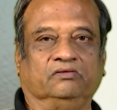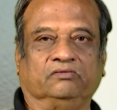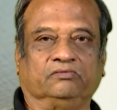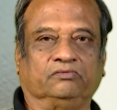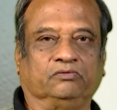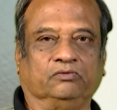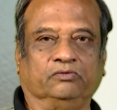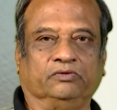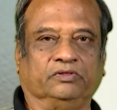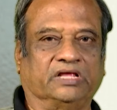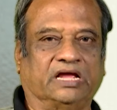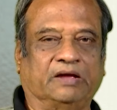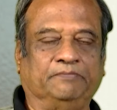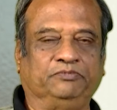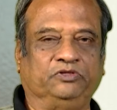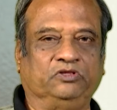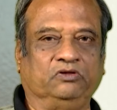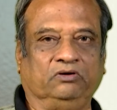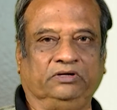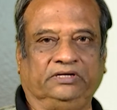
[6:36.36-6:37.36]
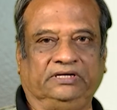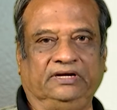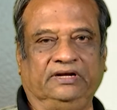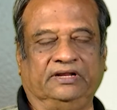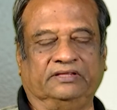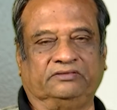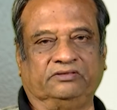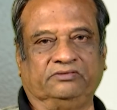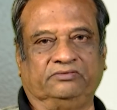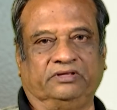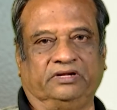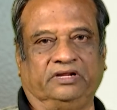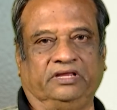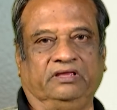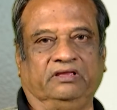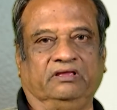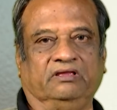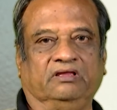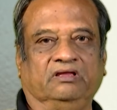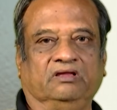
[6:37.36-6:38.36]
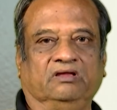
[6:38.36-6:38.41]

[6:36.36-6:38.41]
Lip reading: So absolutely necessary